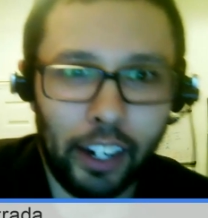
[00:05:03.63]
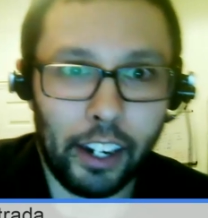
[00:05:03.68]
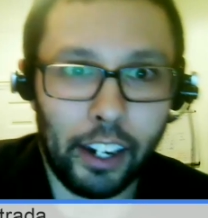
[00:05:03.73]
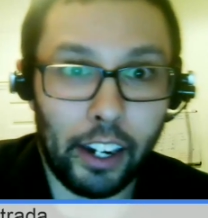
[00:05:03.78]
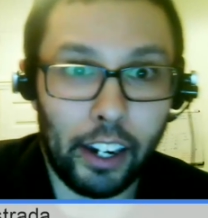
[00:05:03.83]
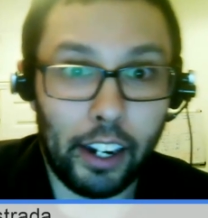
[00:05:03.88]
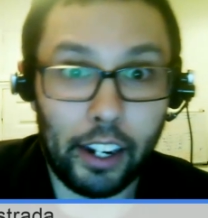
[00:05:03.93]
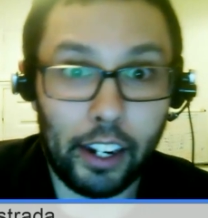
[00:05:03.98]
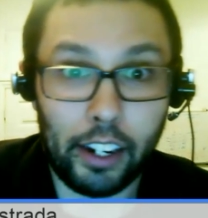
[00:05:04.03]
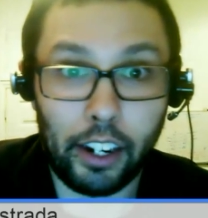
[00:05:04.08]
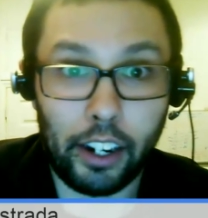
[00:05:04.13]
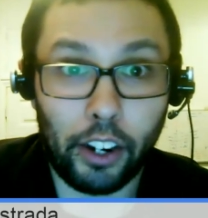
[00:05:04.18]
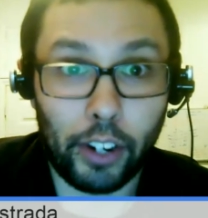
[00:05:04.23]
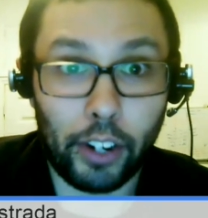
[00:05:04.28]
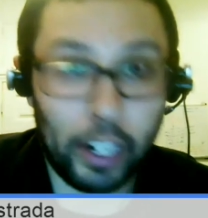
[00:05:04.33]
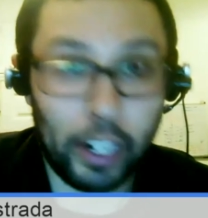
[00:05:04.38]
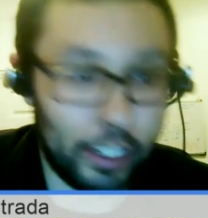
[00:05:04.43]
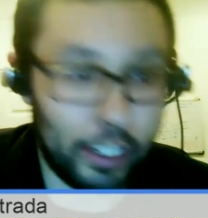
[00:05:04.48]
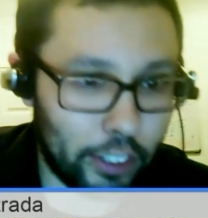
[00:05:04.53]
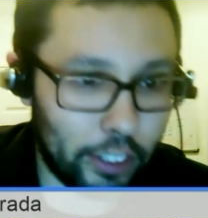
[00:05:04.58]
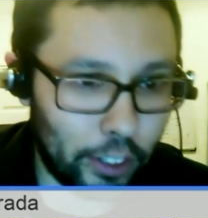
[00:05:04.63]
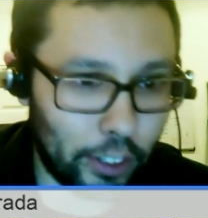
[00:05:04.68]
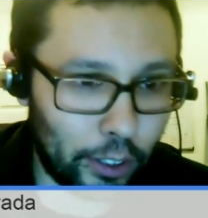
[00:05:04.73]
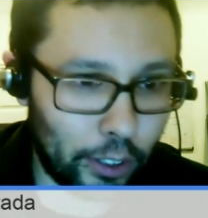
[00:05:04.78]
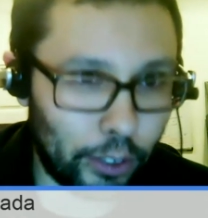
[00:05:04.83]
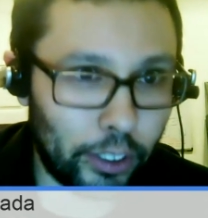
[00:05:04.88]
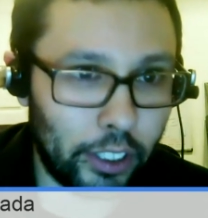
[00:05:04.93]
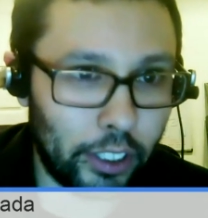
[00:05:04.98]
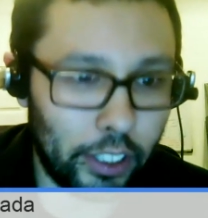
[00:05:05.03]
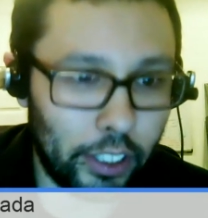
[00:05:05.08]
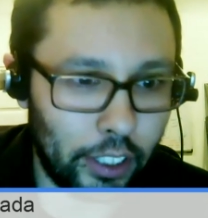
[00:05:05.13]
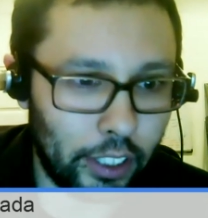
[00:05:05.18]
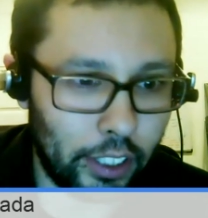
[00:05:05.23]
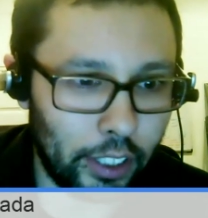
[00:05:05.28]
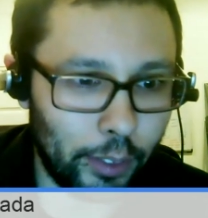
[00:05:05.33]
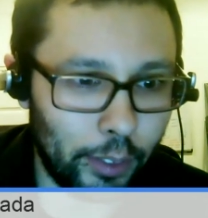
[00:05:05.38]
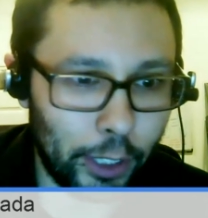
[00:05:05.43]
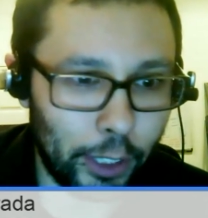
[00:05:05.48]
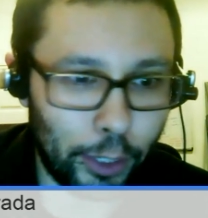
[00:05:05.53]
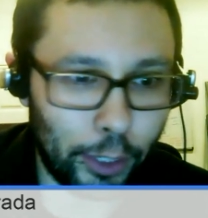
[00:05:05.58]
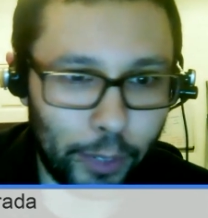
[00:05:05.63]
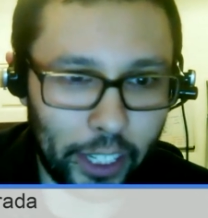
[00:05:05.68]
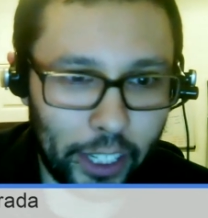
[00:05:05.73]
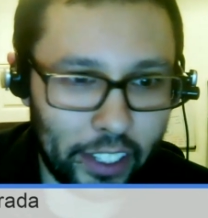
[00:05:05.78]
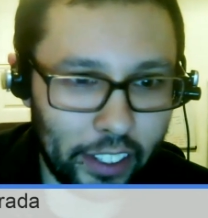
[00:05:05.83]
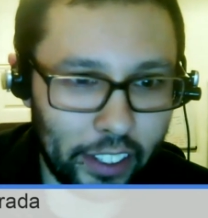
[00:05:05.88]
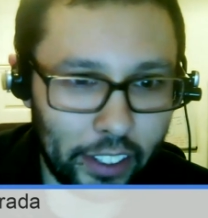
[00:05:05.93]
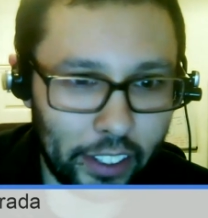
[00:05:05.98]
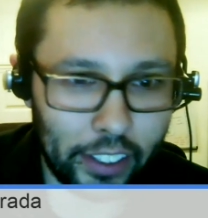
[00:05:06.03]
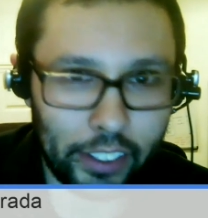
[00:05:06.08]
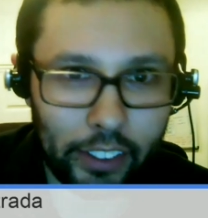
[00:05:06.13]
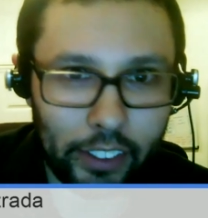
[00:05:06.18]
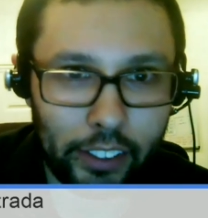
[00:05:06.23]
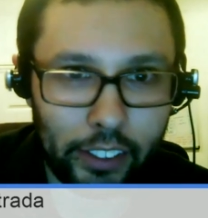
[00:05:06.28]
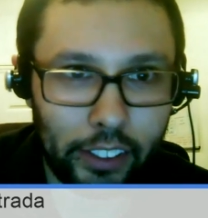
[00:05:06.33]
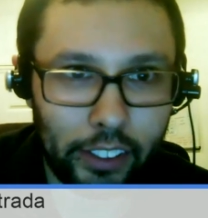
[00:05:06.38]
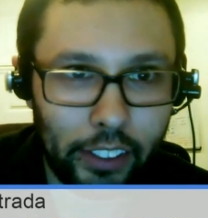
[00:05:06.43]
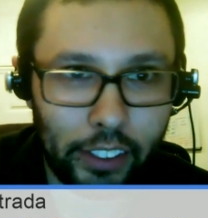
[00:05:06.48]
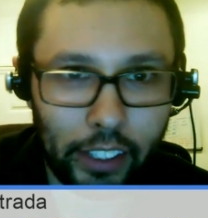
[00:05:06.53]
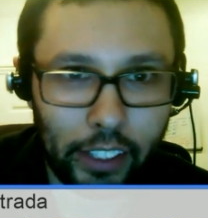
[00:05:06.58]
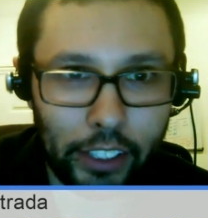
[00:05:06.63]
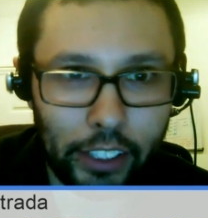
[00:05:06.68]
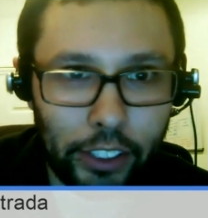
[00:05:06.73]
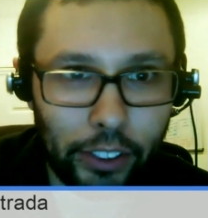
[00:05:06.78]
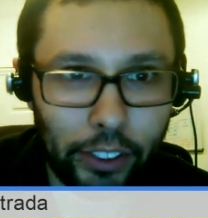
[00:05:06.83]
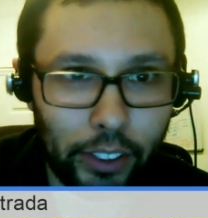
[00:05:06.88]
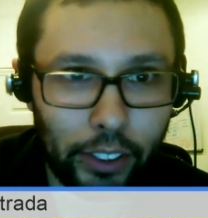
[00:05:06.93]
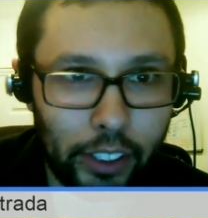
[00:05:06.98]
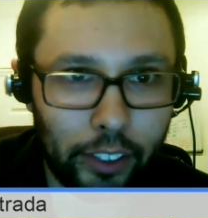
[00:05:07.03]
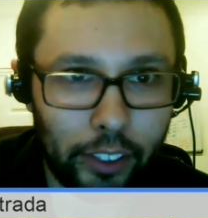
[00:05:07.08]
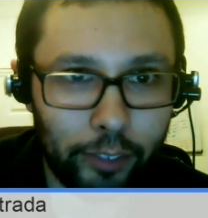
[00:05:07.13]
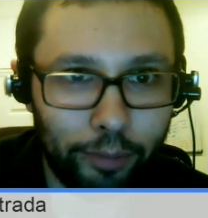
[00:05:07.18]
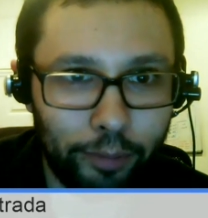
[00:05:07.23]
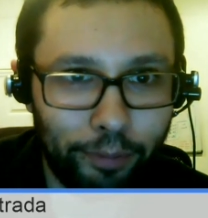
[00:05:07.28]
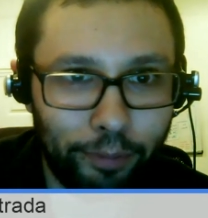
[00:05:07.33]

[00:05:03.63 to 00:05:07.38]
All right, so let me go back to the slideshow then.